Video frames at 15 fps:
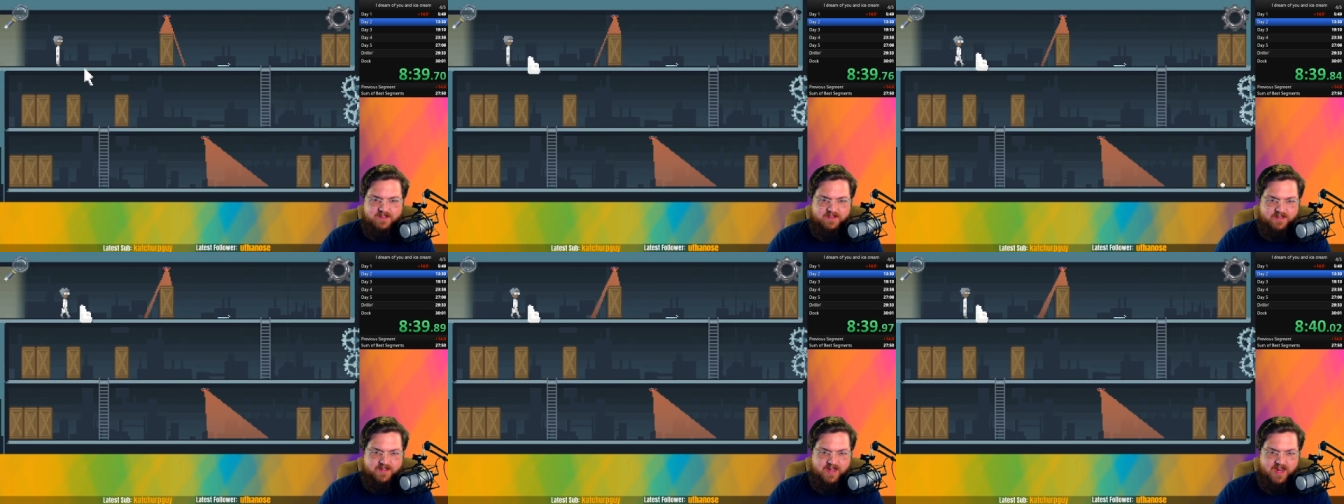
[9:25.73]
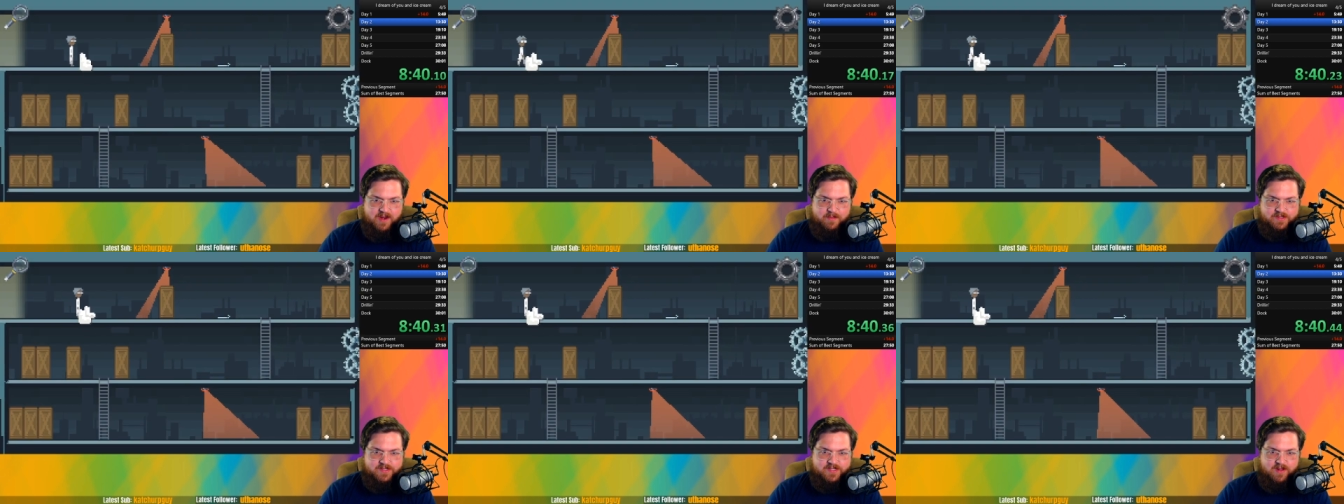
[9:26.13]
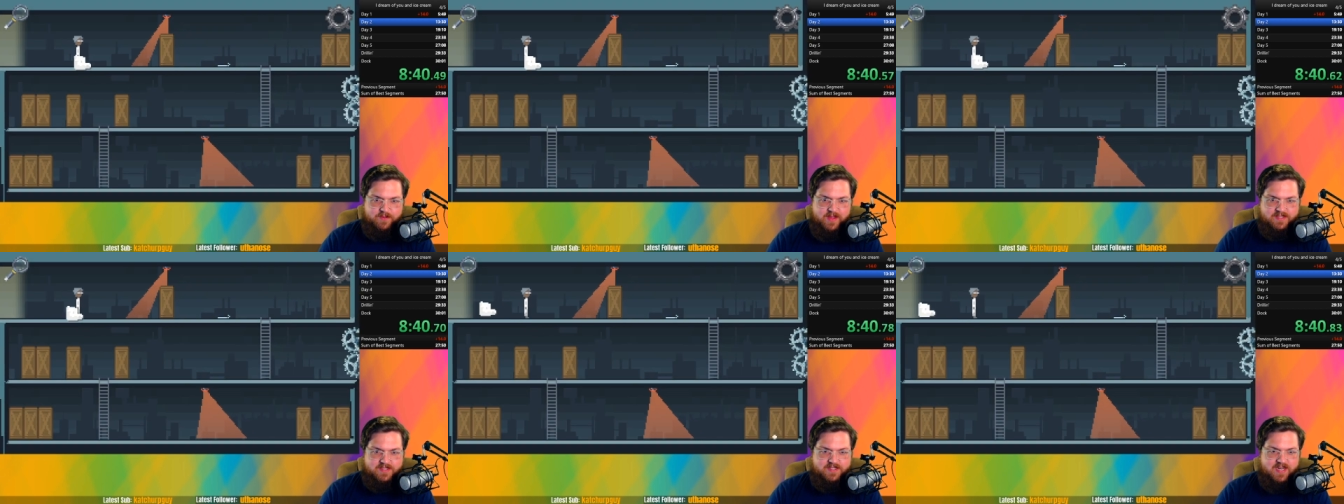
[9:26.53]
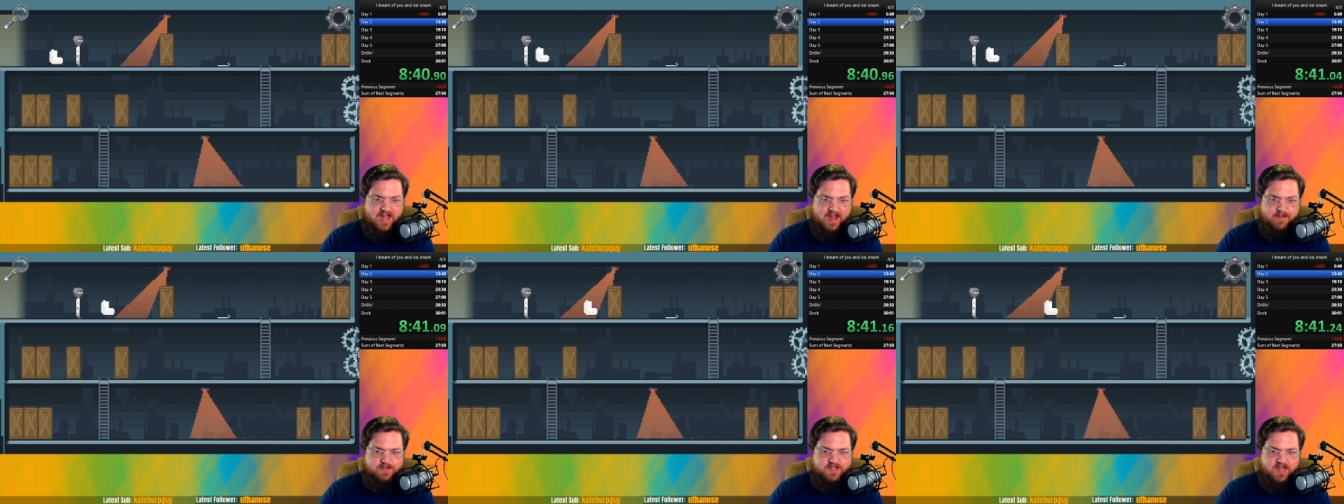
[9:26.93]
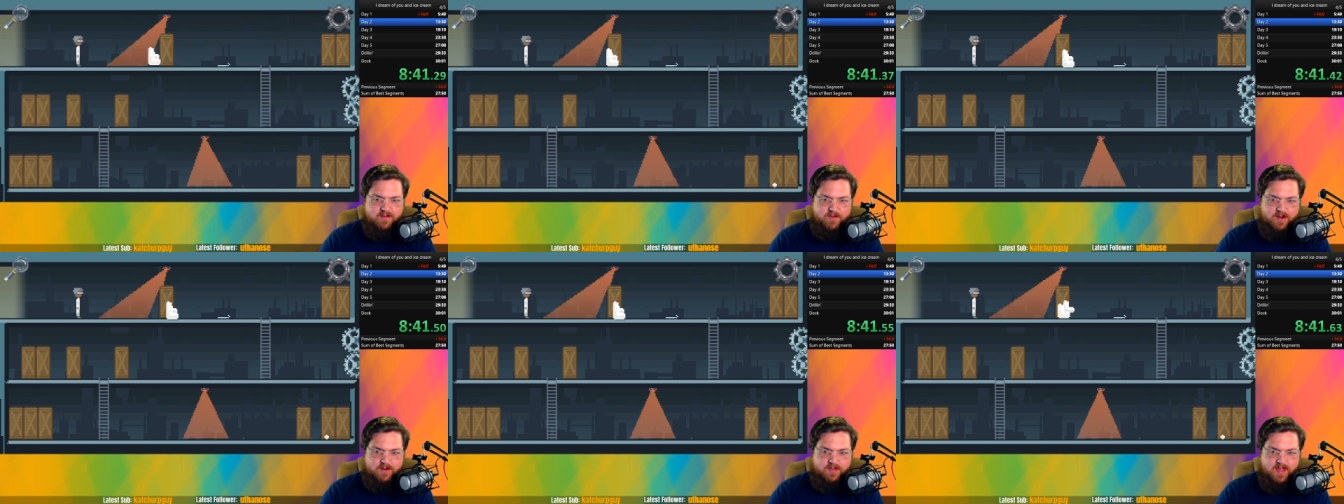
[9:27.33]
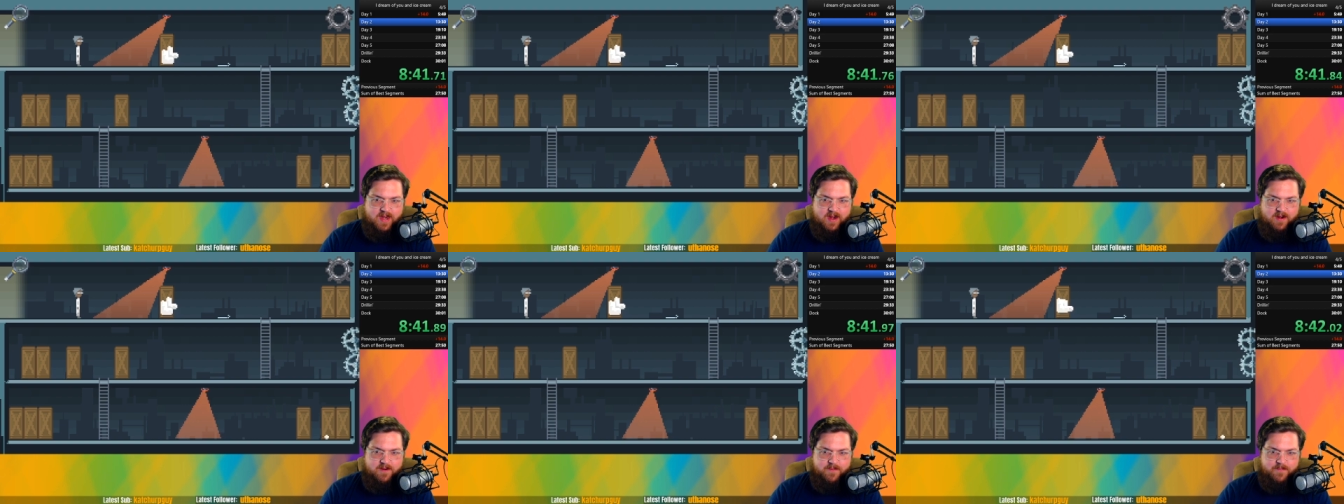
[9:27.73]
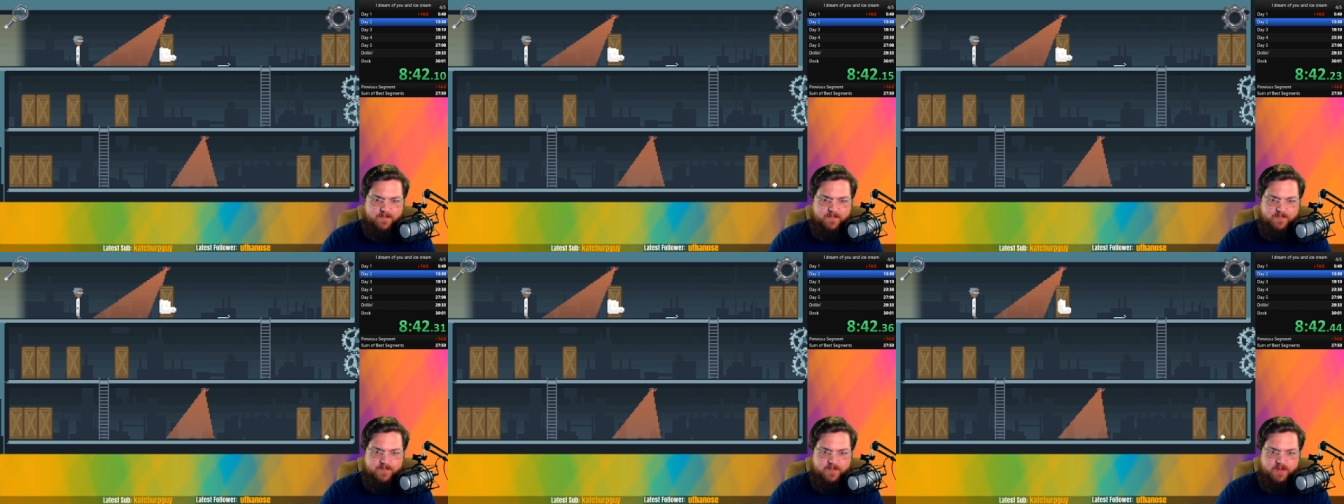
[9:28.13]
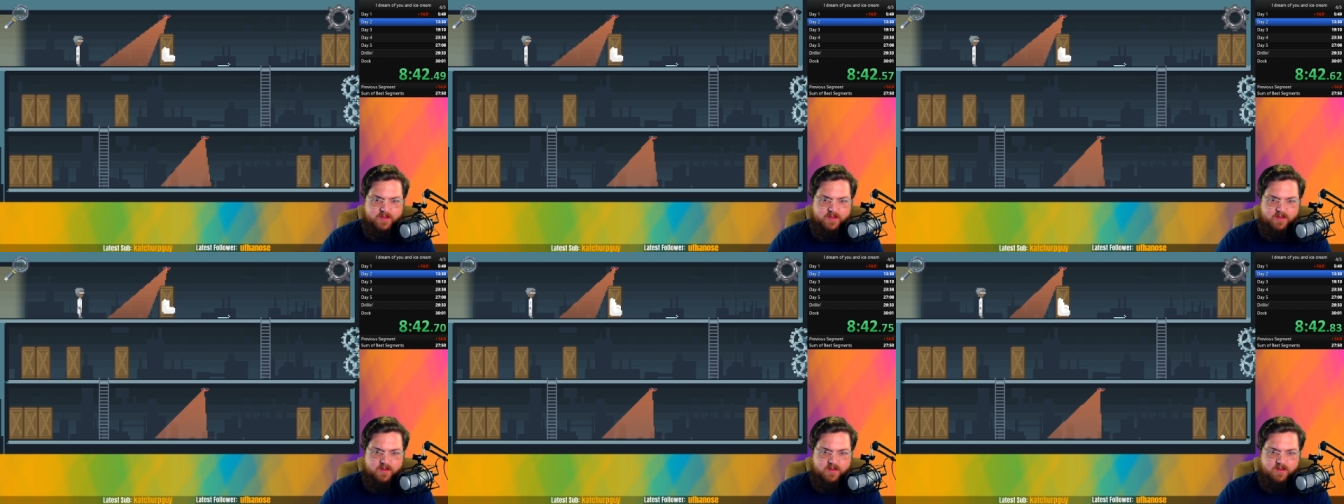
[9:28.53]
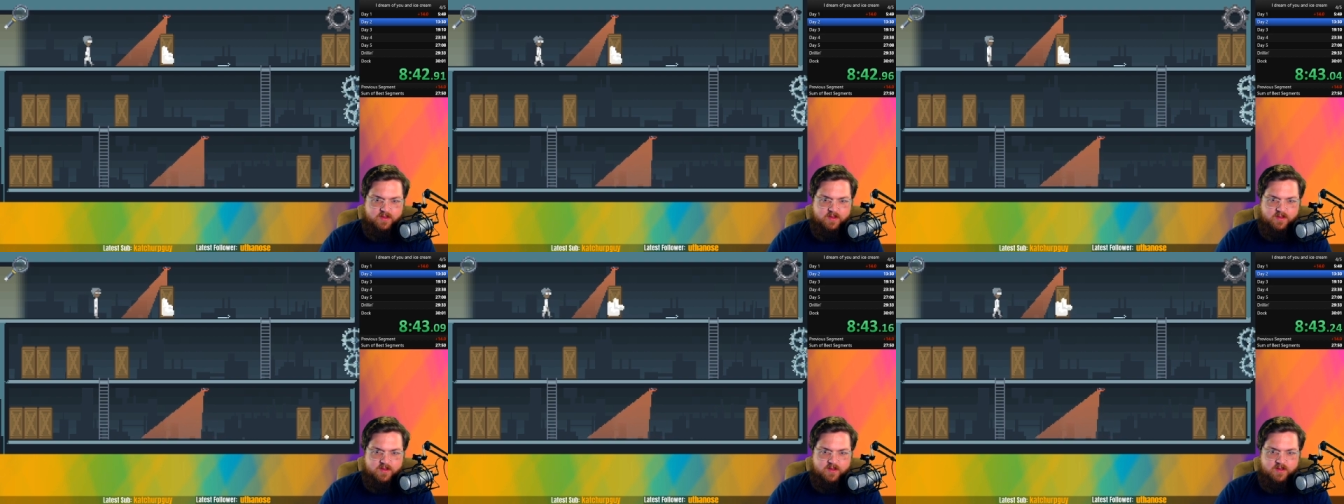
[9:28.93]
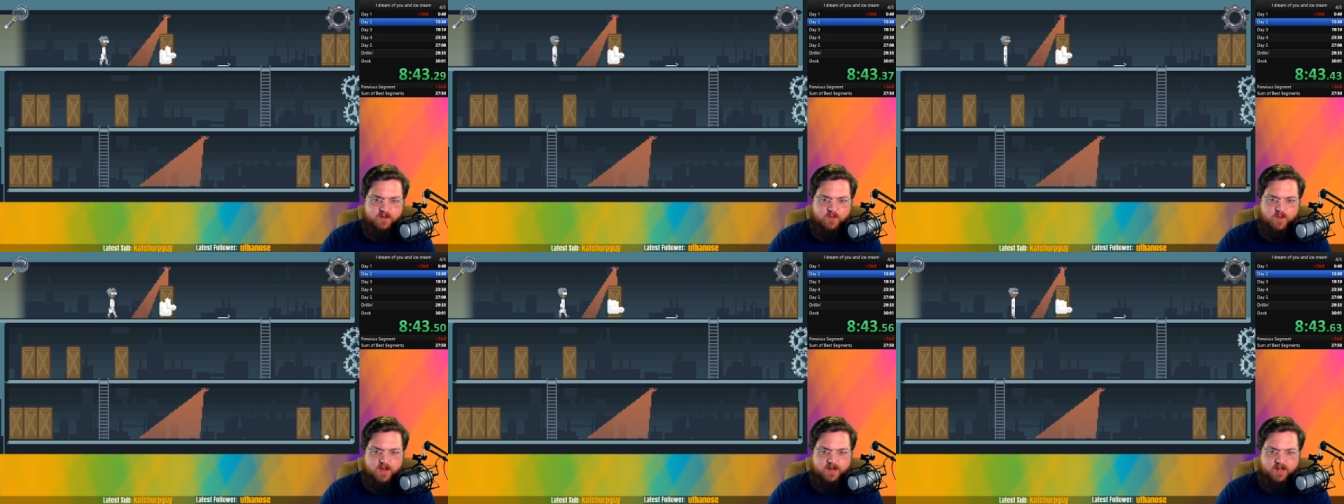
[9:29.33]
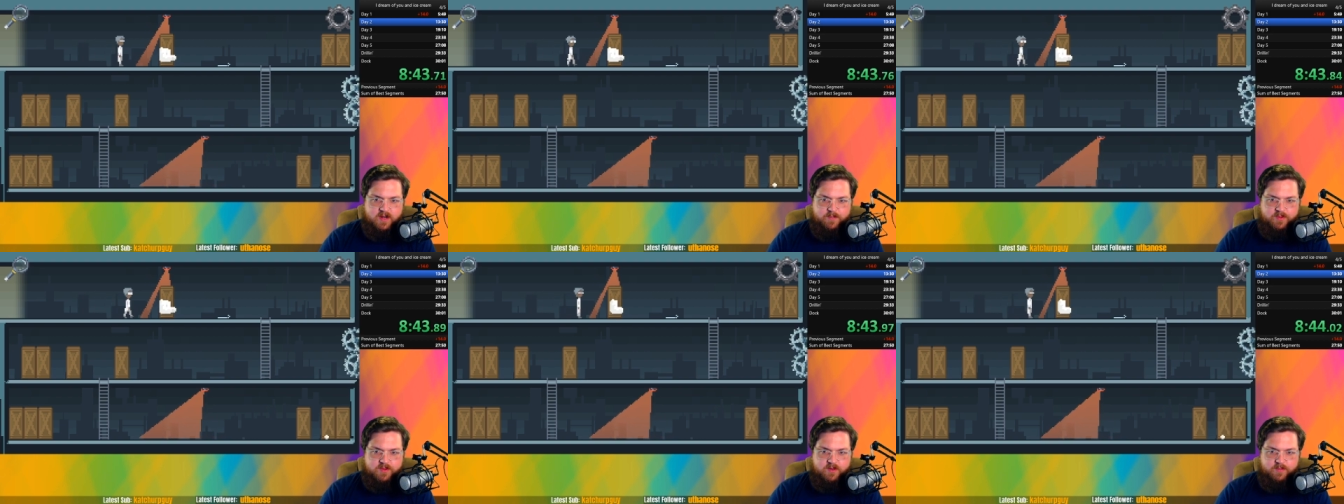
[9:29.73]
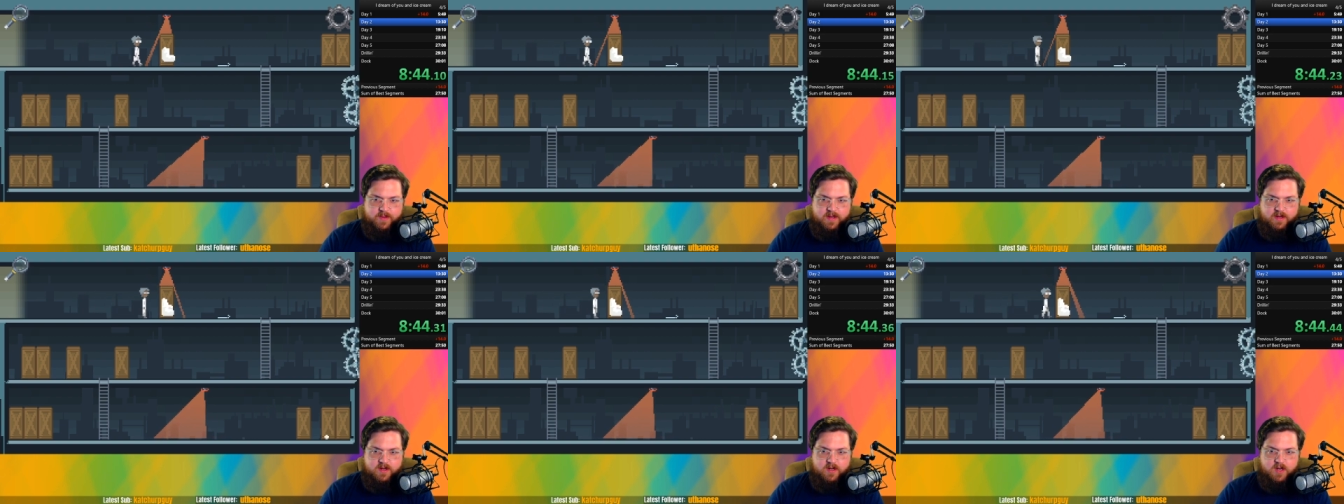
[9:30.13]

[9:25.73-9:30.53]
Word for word: The camera stealth. That's a time save right there. Walking up a little bit.